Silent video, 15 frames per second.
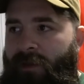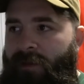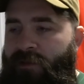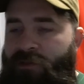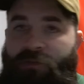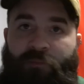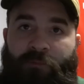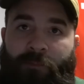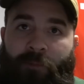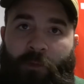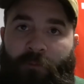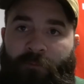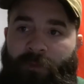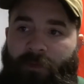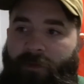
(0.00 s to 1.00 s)
just for
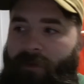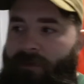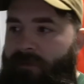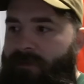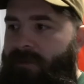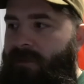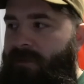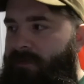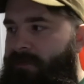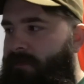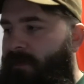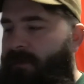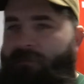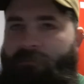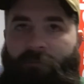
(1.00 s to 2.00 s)
moto vlogs, because,
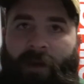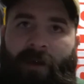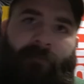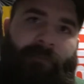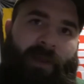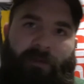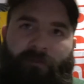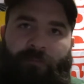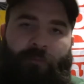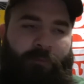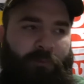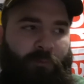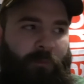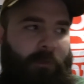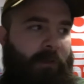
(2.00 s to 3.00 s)
you know, riding back and forth
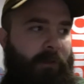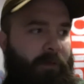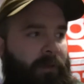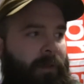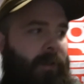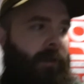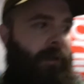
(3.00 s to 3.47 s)
to work